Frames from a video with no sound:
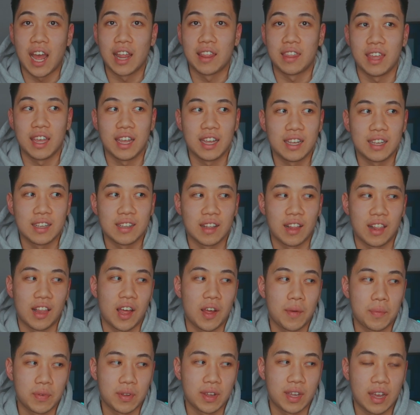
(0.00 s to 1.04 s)
I think a
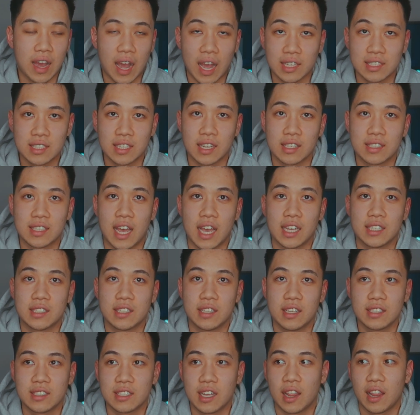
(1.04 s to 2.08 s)
lot of guys can attest
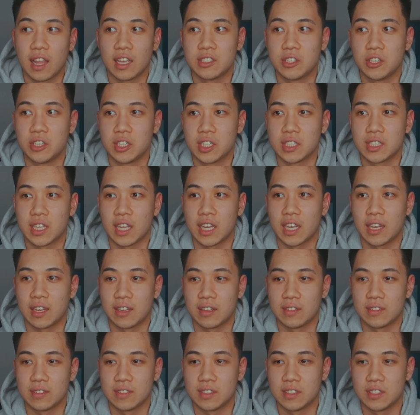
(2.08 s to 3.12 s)
to this, unless you're just like
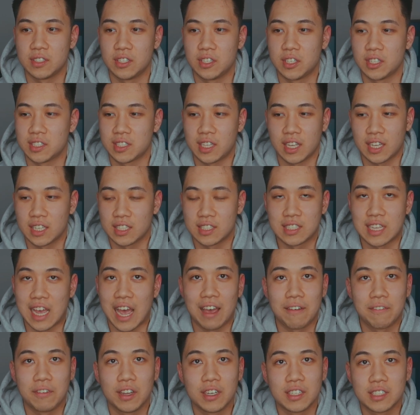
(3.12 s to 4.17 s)
a, you're just like a
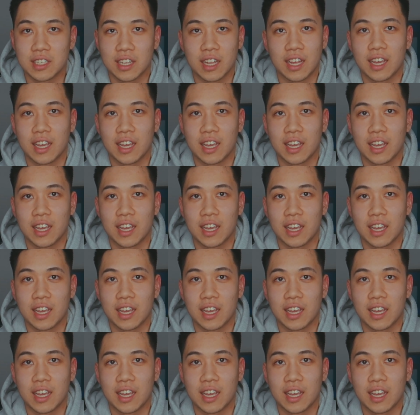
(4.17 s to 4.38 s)
savage.